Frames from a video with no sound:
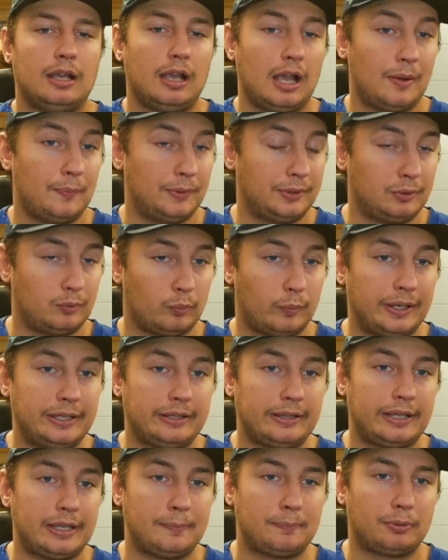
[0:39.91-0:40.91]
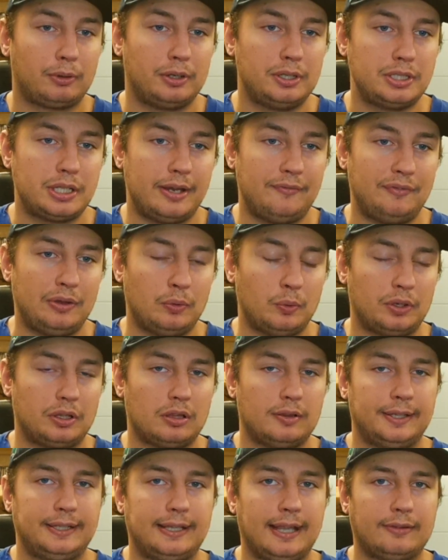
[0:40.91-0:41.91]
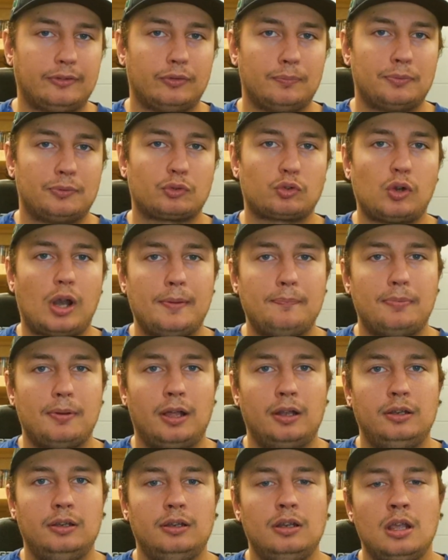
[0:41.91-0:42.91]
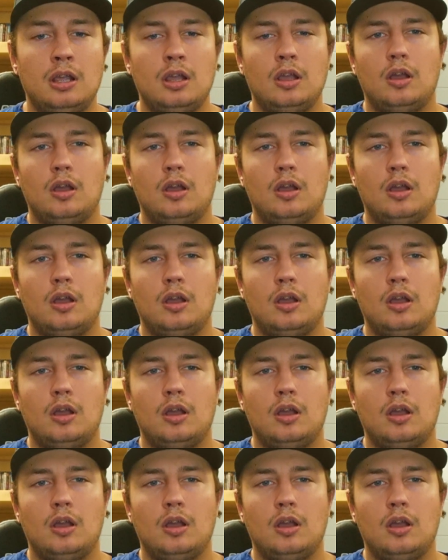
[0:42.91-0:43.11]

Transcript: I would greatly appreciate if you would click that subscribe button.